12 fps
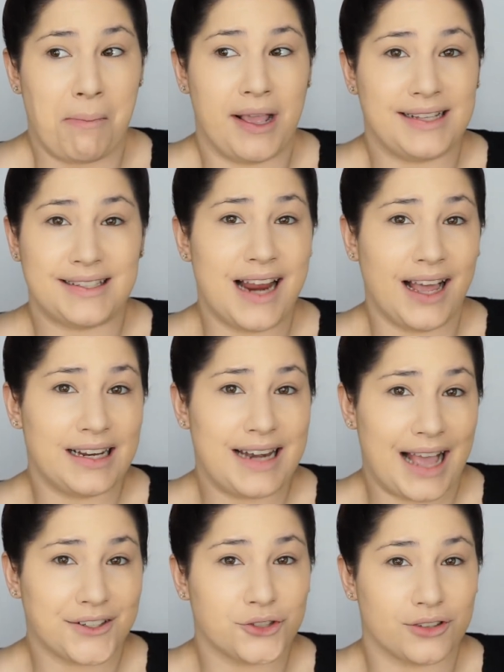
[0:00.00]
It's not
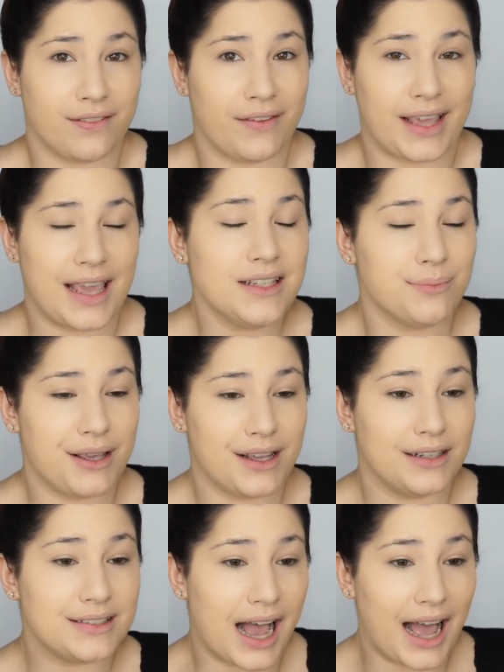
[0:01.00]
natural in the case
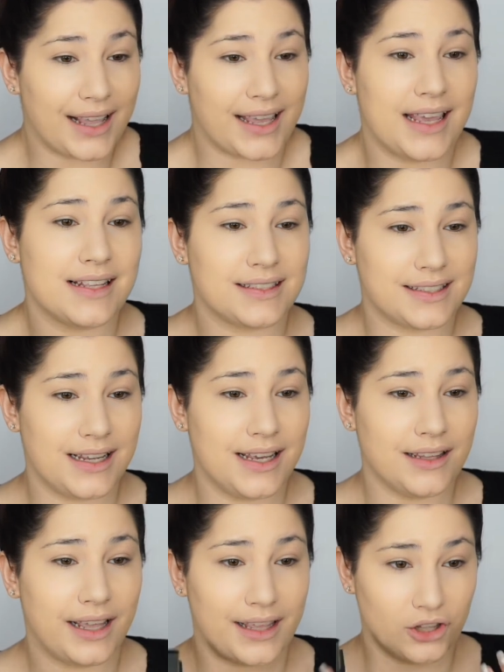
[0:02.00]
because I can't
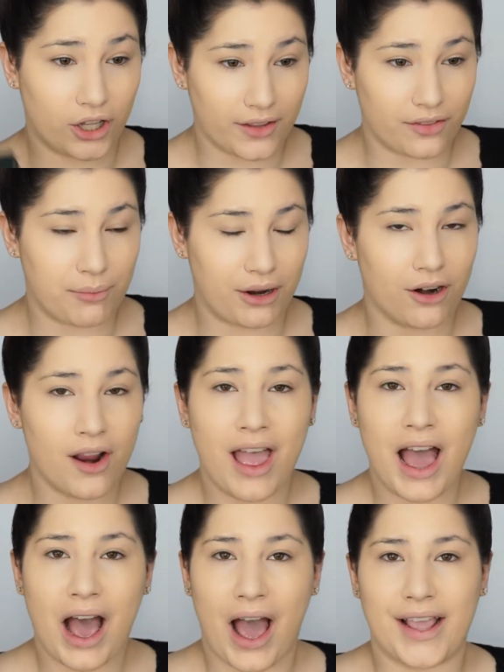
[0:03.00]
see, like looking in the mirror,
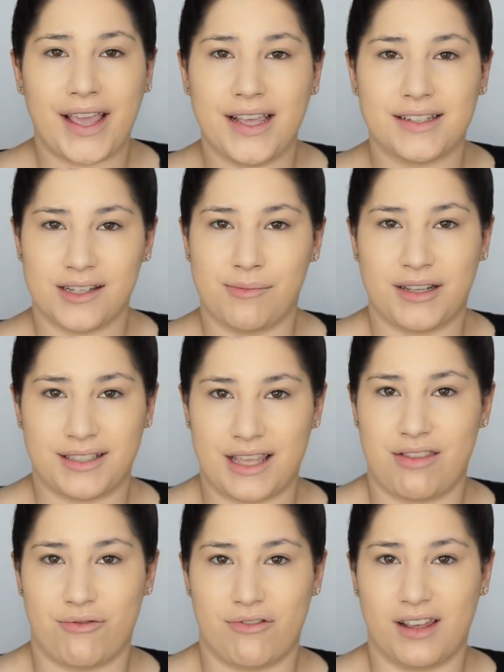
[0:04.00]
I can't see my
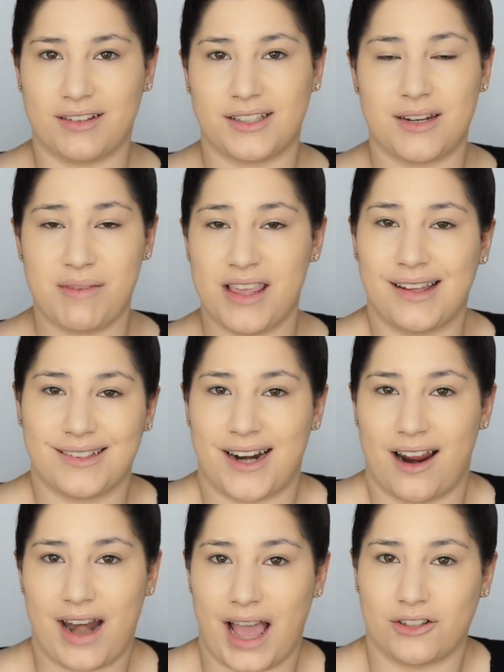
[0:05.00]
skin through this. To me, that's
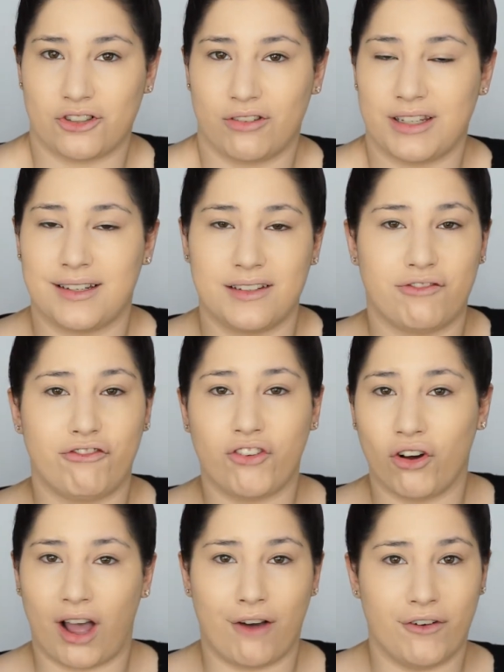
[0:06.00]
not natural. This is
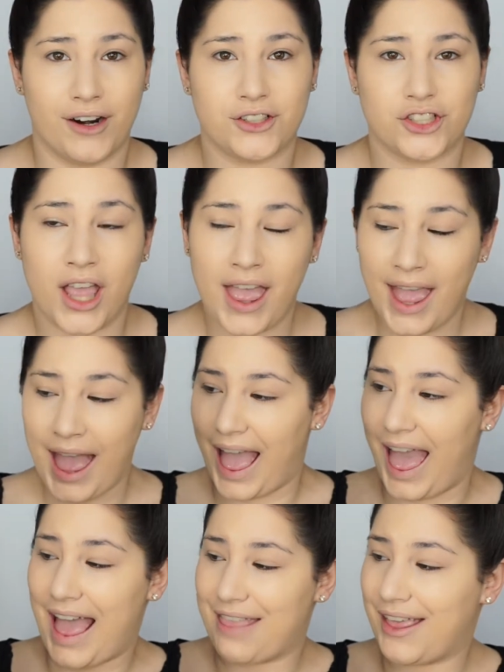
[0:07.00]
full coverage.
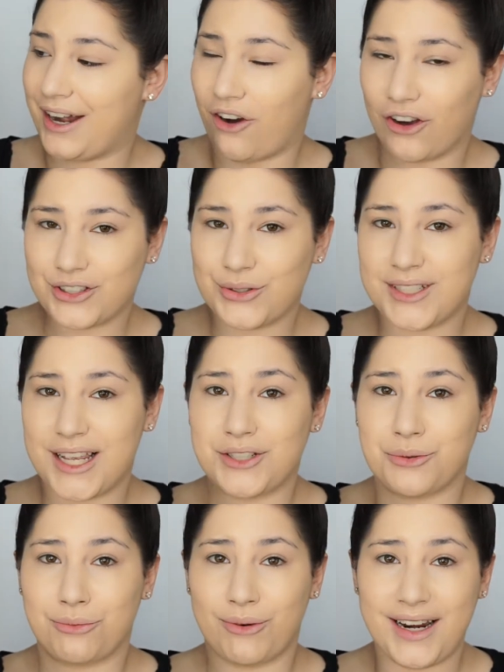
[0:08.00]
And then it also
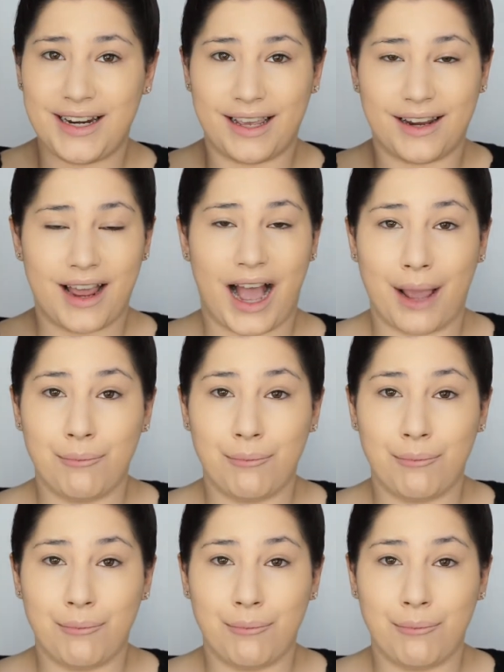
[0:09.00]
says radiant.